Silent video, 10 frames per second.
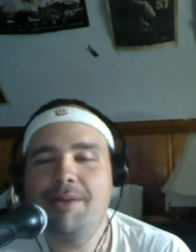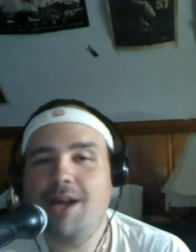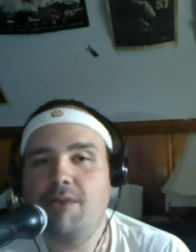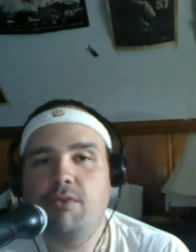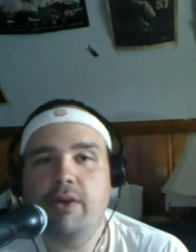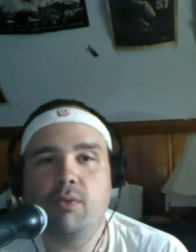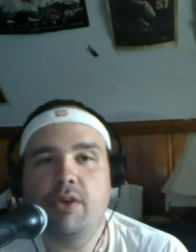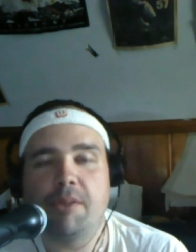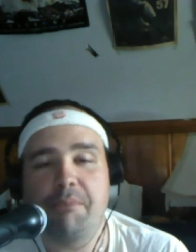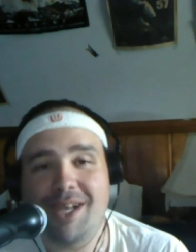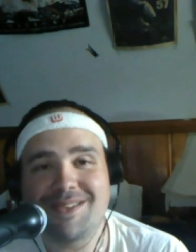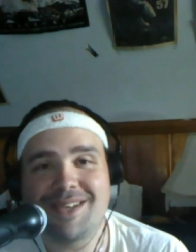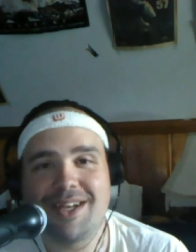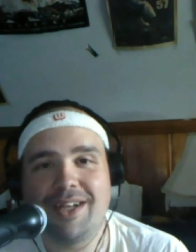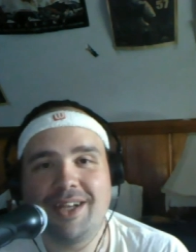Maybe not really one of the
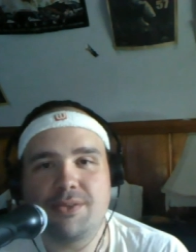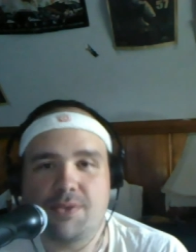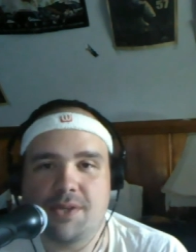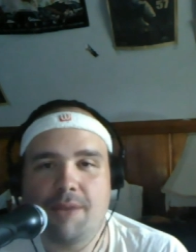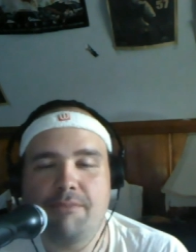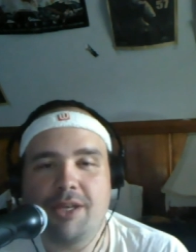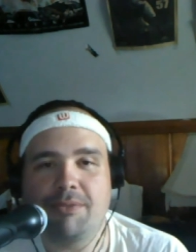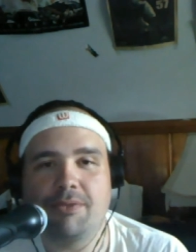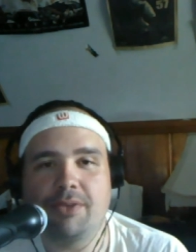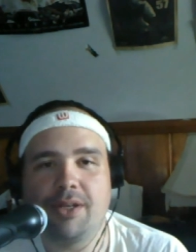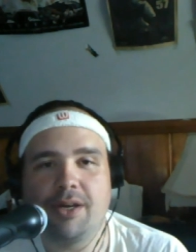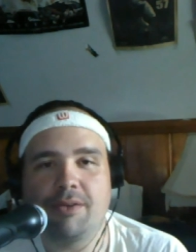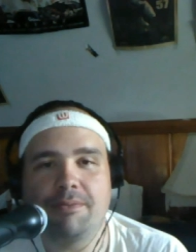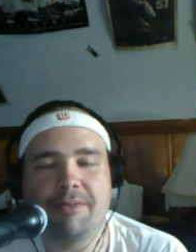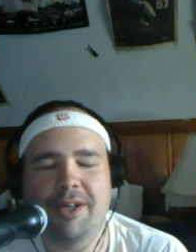best endings for some people,
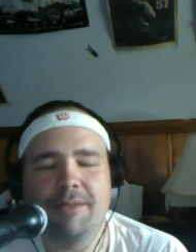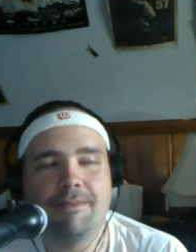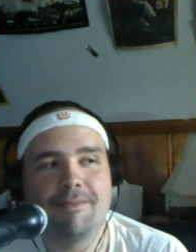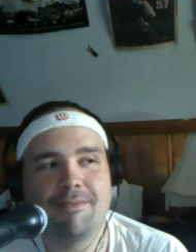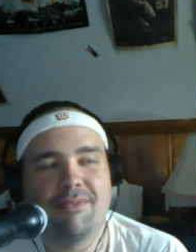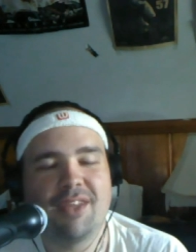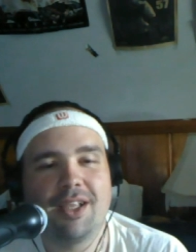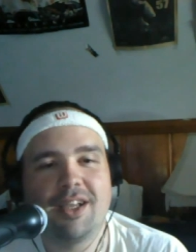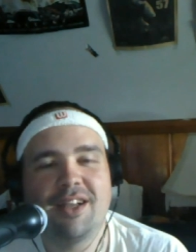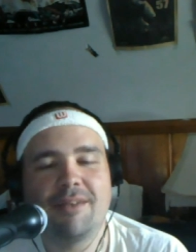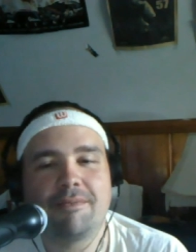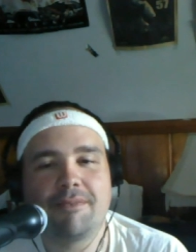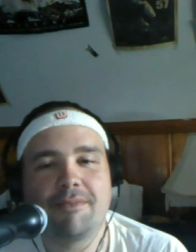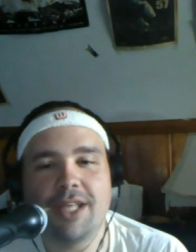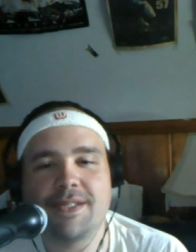you know, but
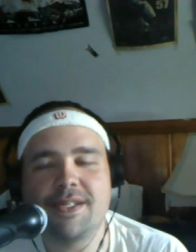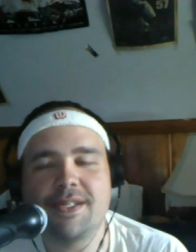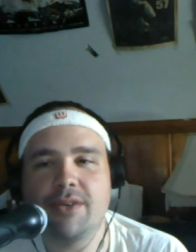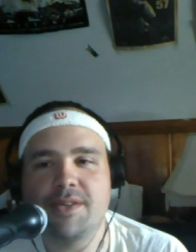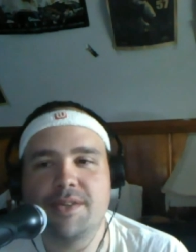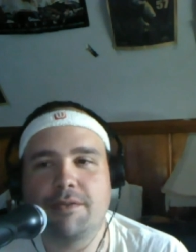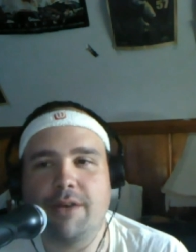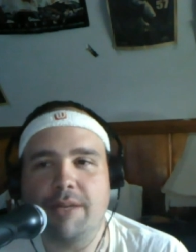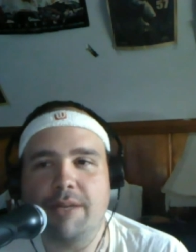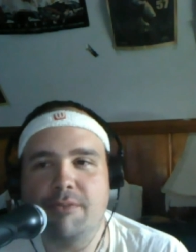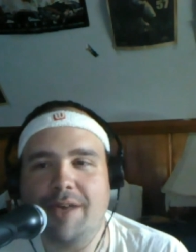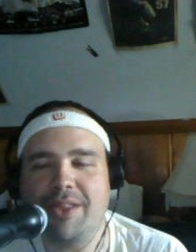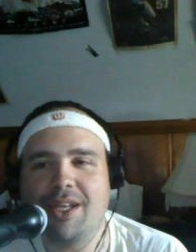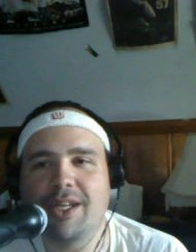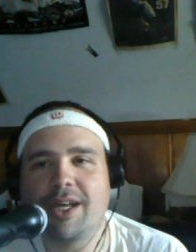it still is a funny
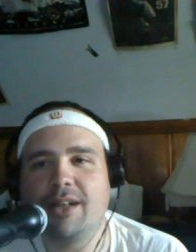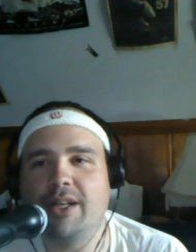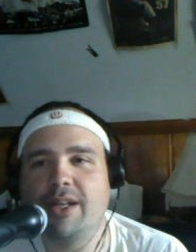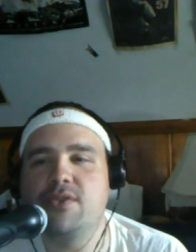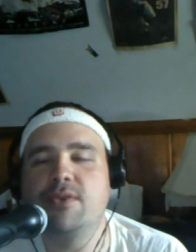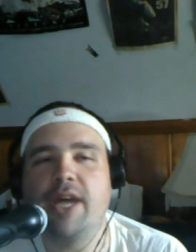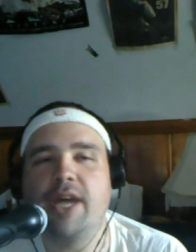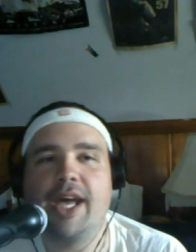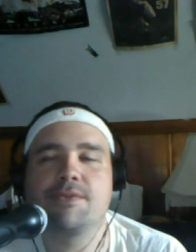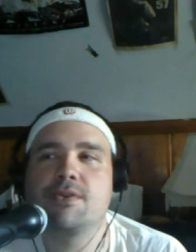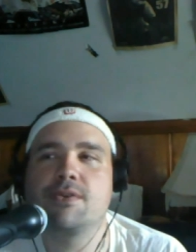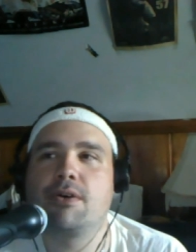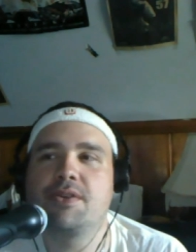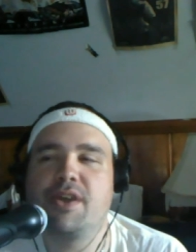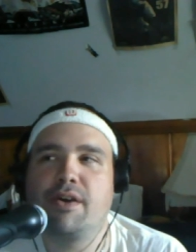movie. I think it got like 2.5
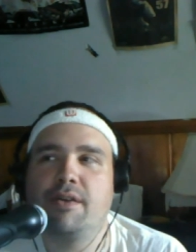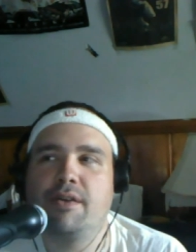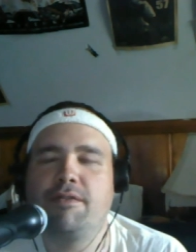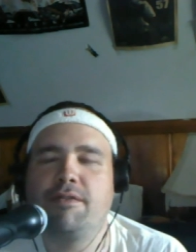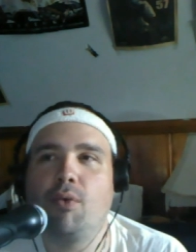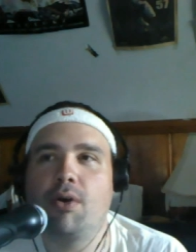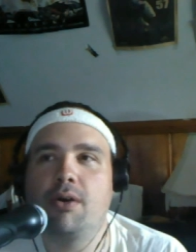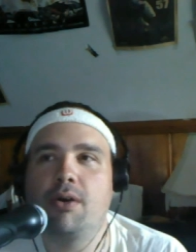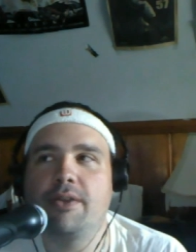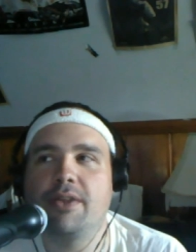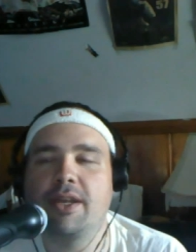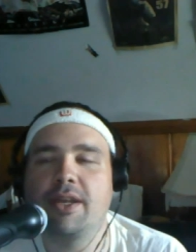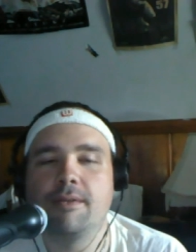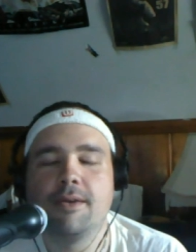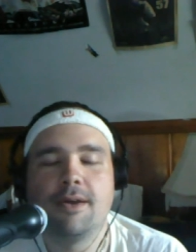stars out of 4, I
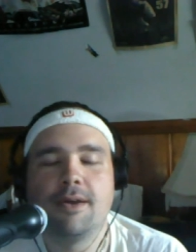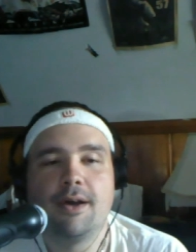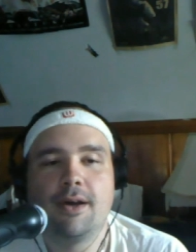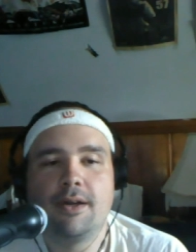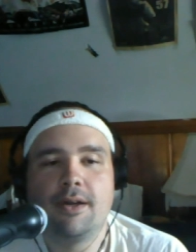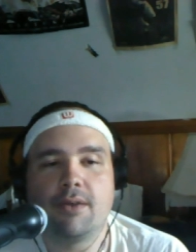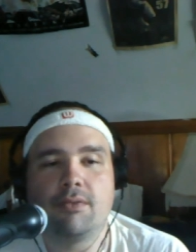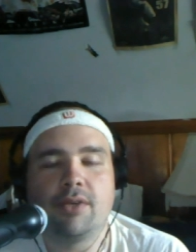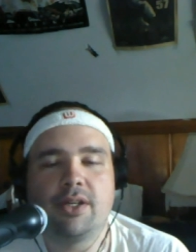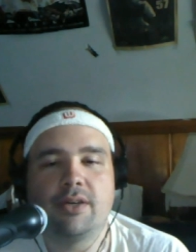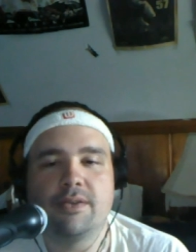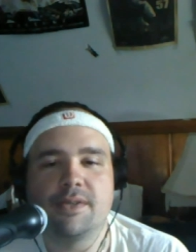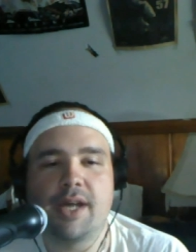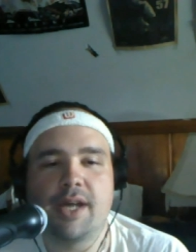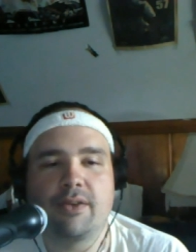think. Don't really know
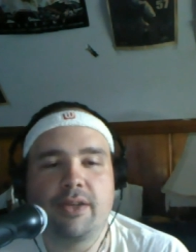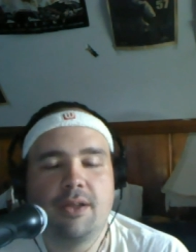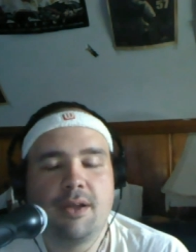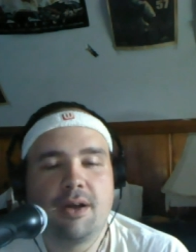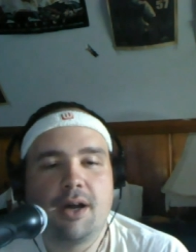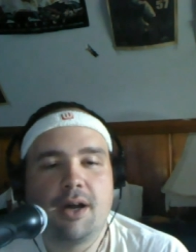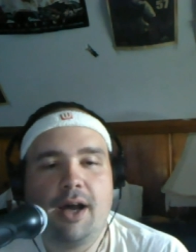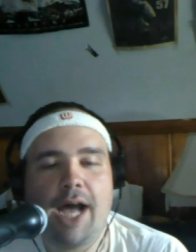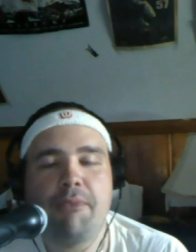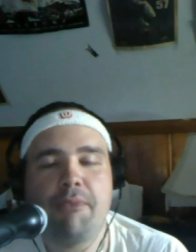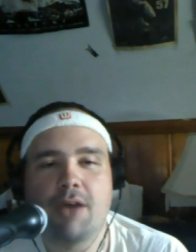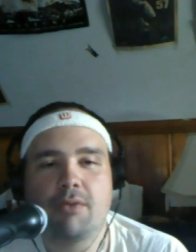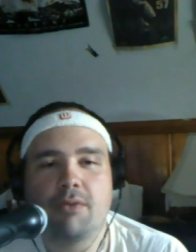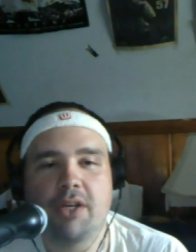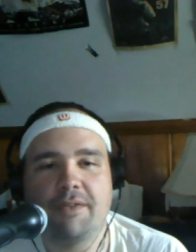exactly. I probably
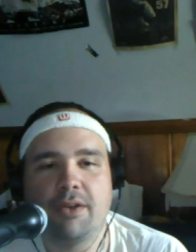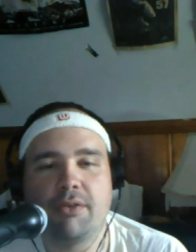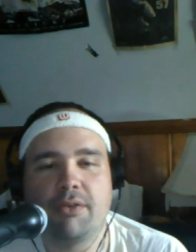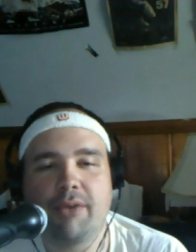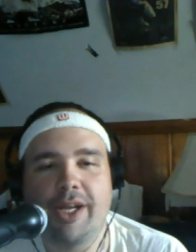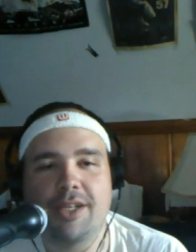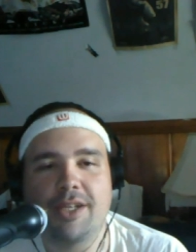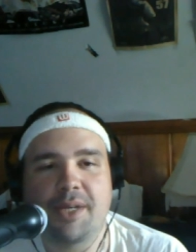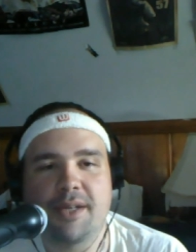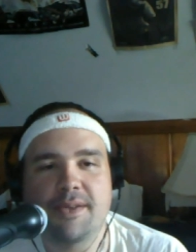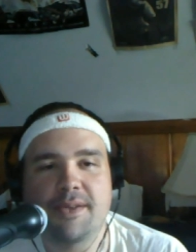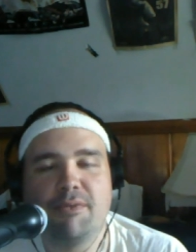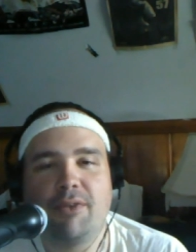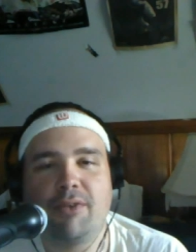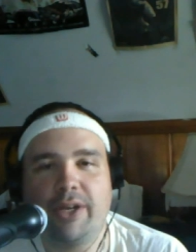would have given it 3 just because it's
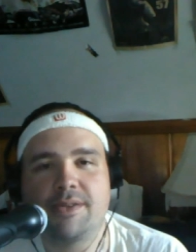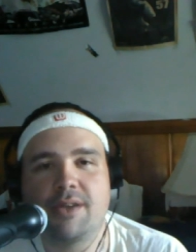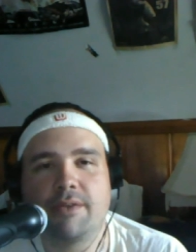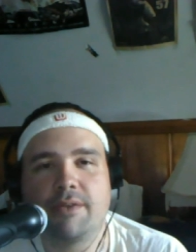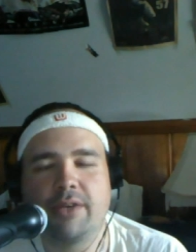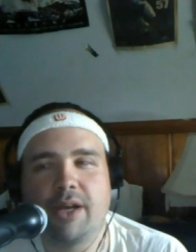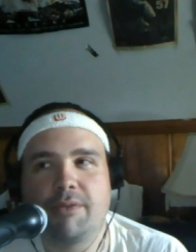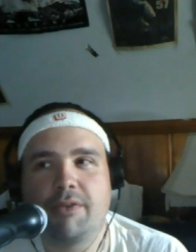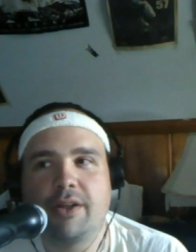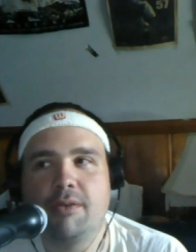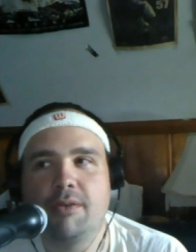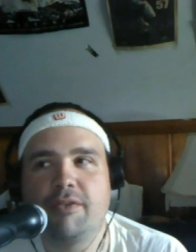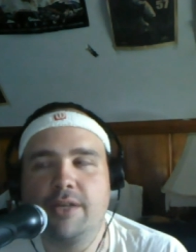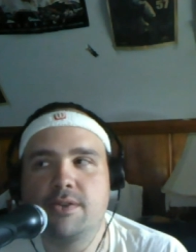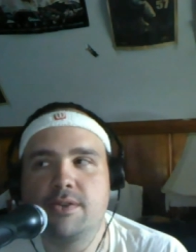funny and stuff and got a pretty
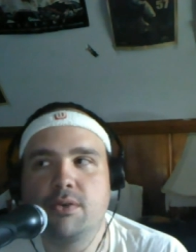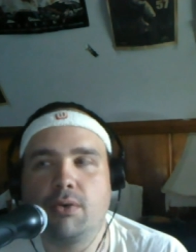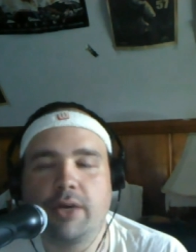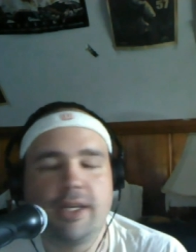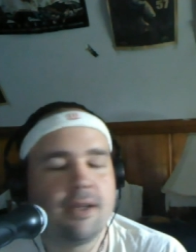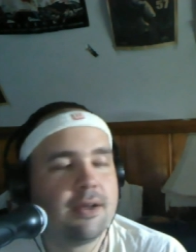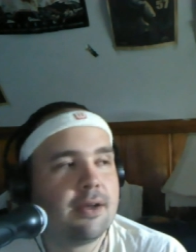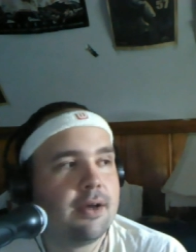funny story.